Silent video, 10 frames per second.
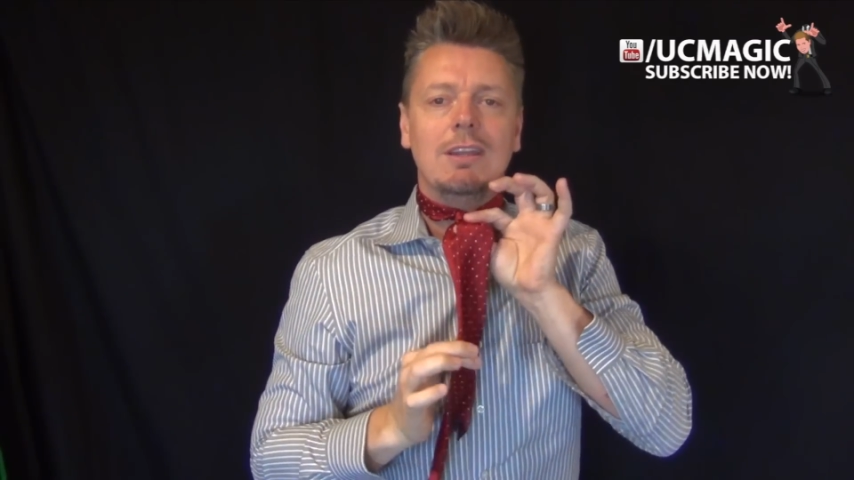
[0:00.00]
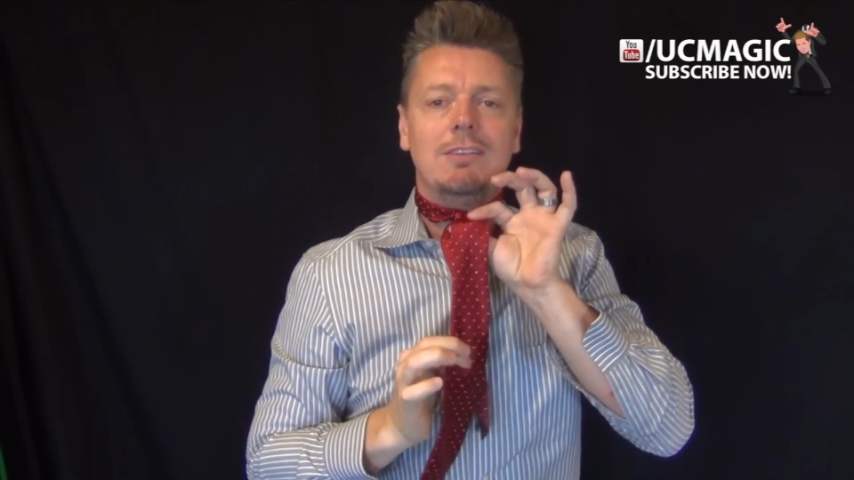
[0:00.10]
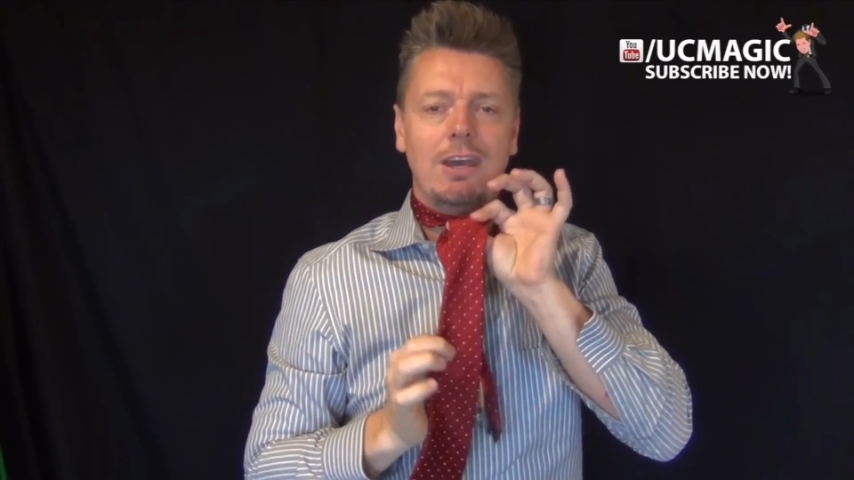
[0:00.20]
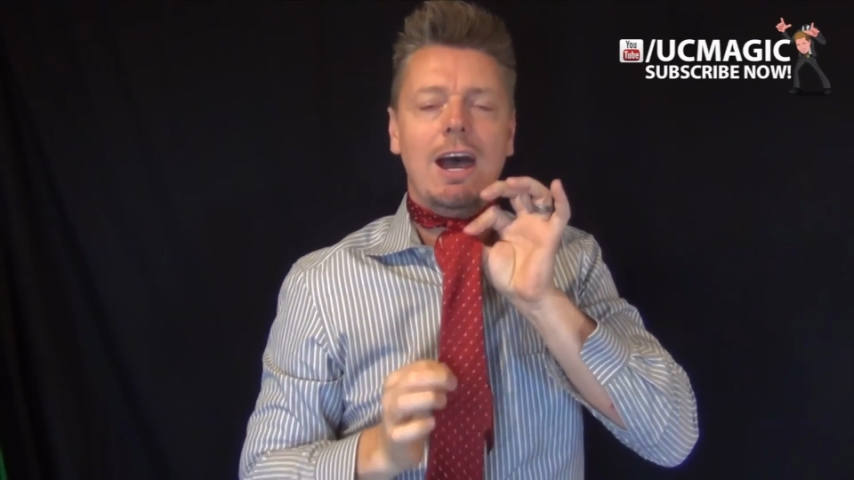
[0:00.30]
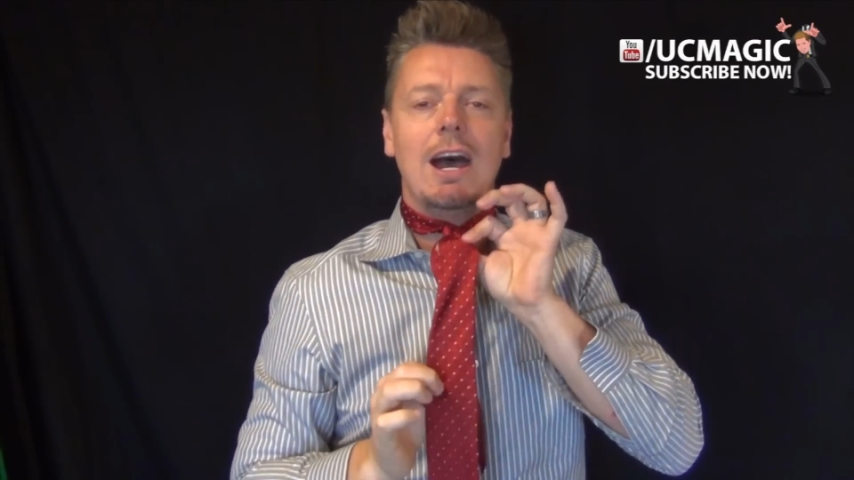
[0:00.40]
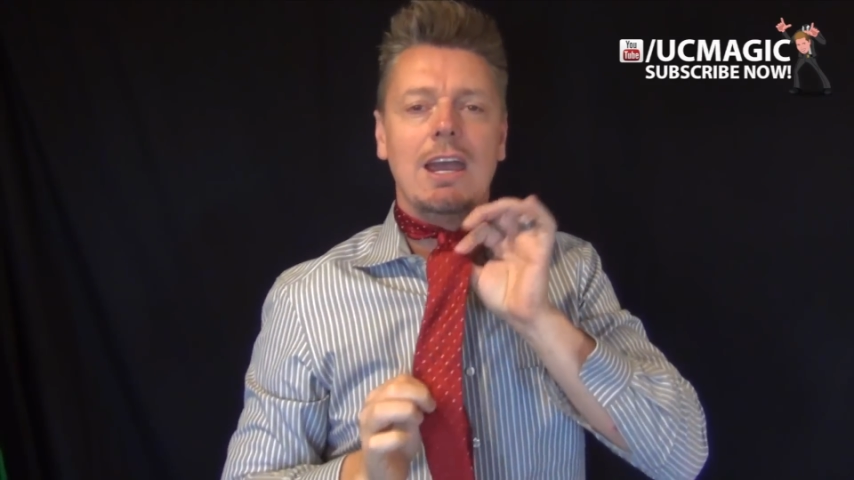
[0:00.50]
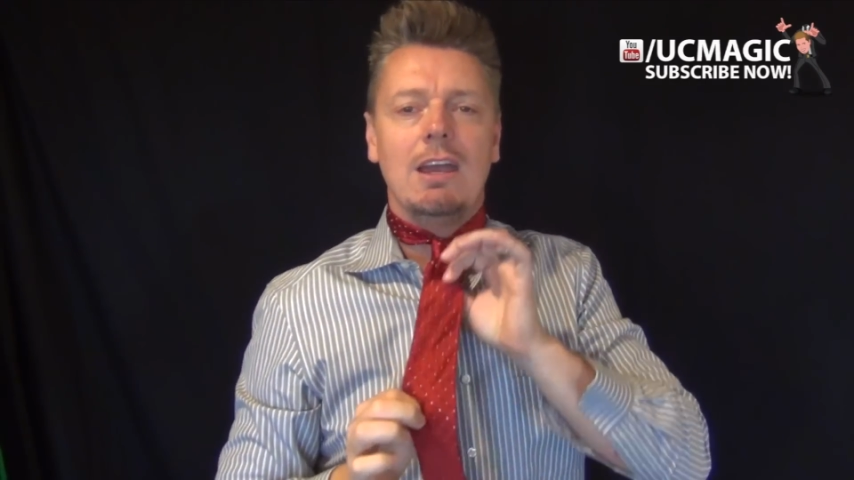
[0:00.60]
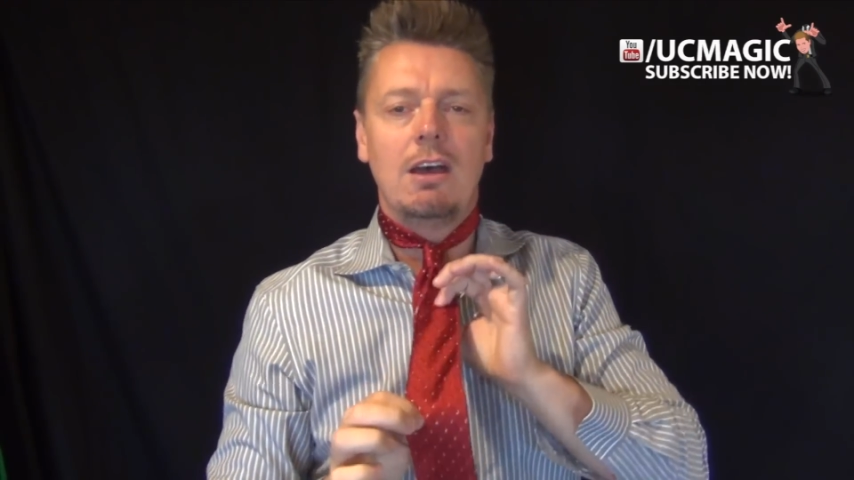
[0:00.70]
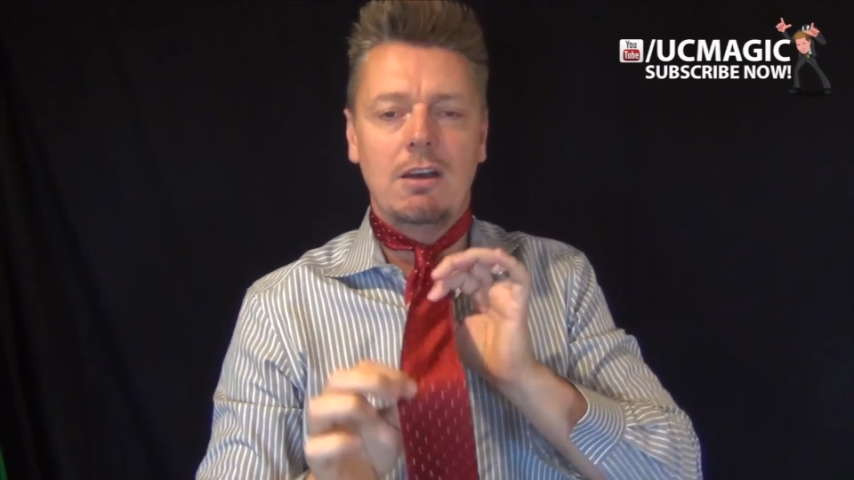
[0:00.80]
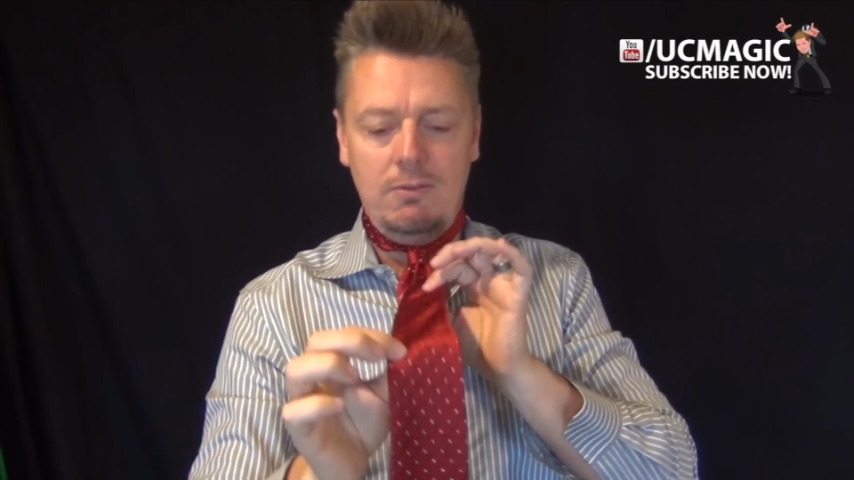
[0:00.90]

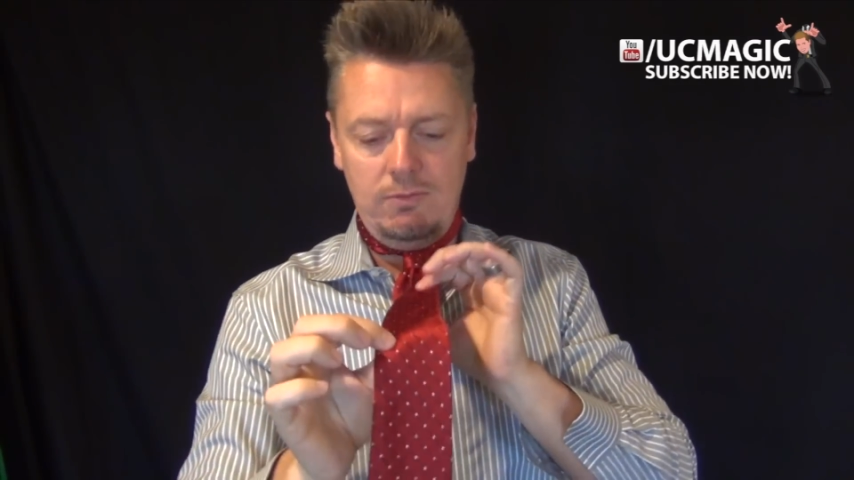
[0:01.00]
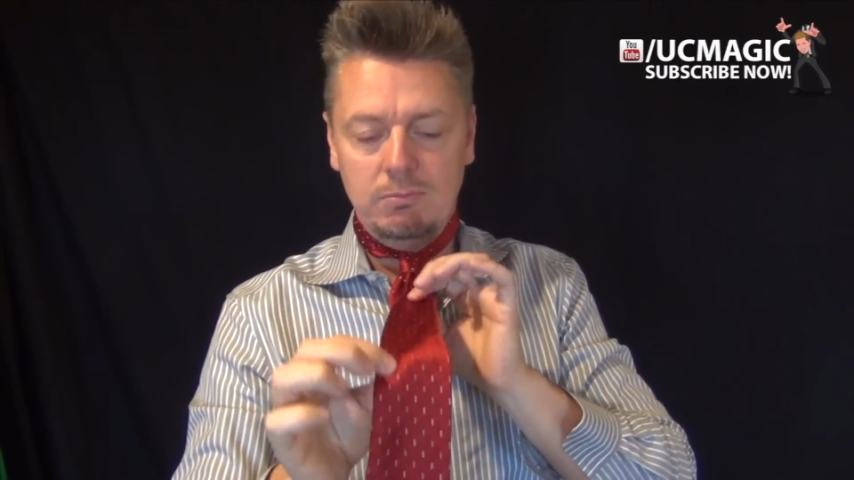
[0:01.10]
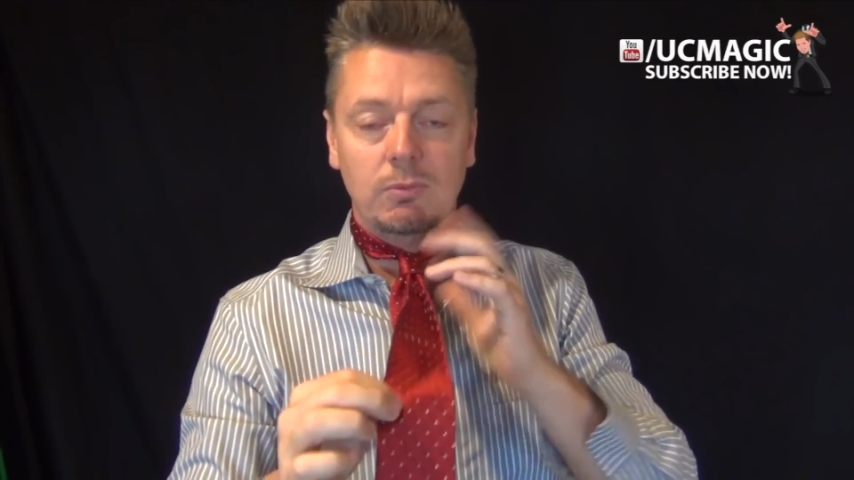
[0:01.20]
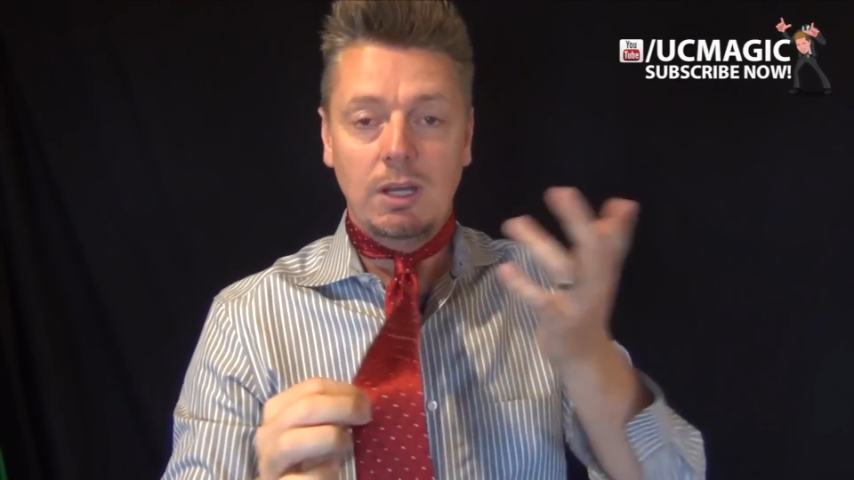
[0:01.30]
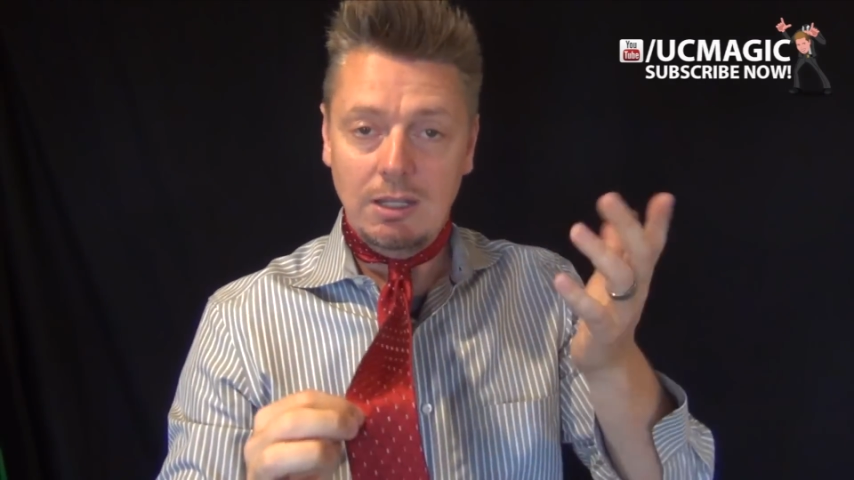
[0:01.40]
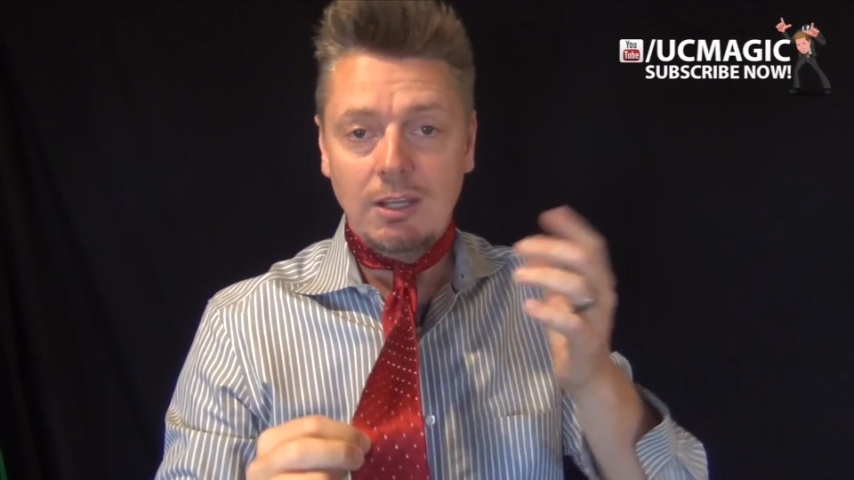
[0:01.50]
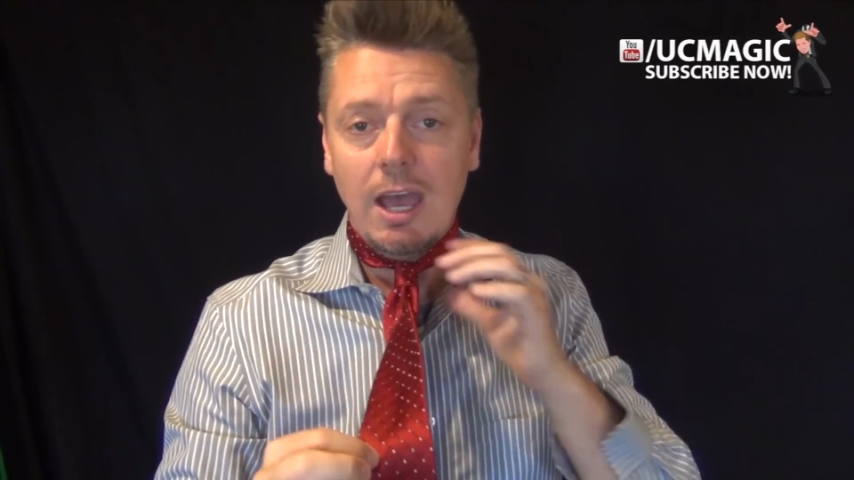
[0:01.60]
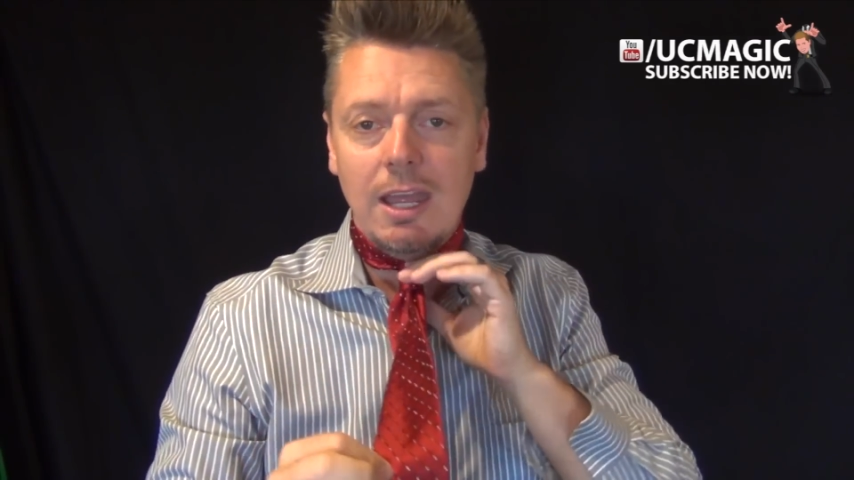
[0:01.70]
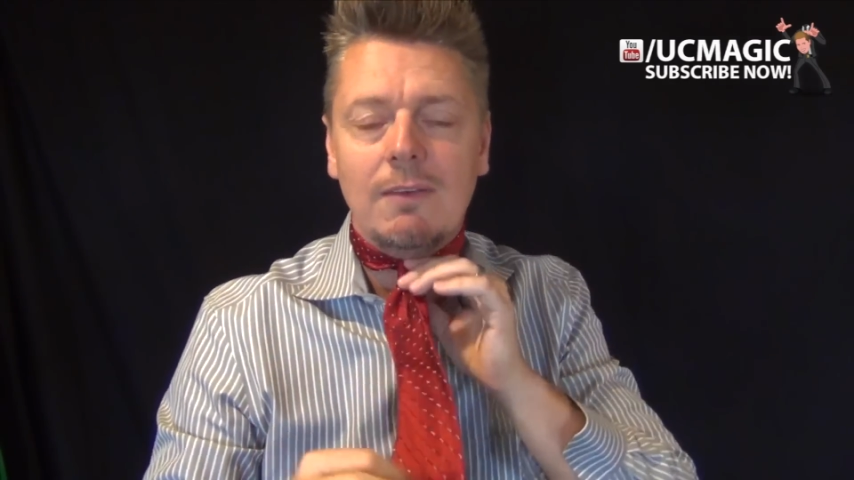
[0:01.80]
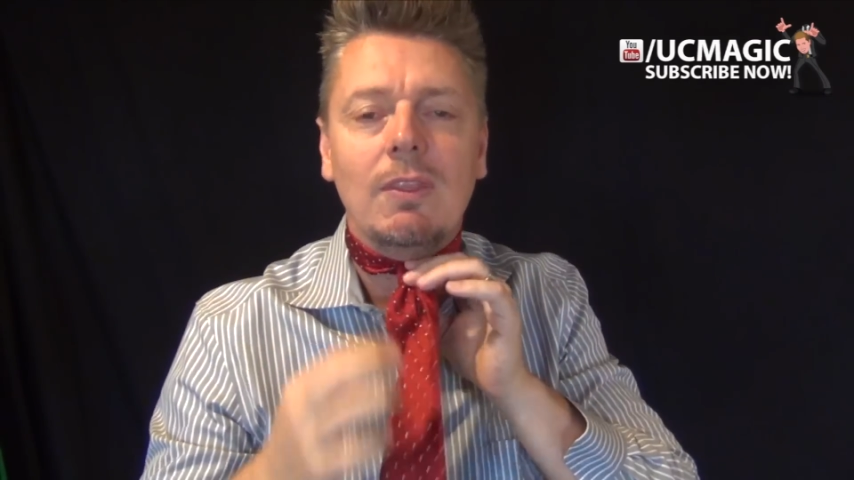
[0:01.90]
tie of a tie.